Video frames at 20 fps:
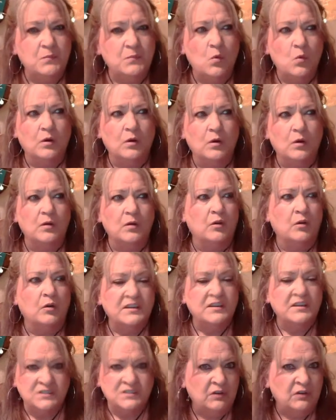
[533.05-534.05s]
more or
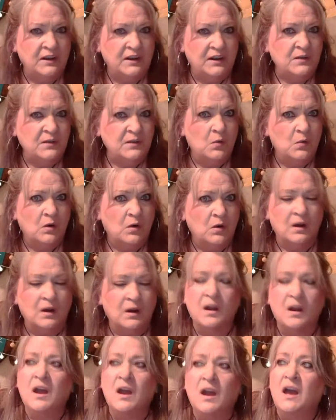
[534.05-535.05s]
integrating more,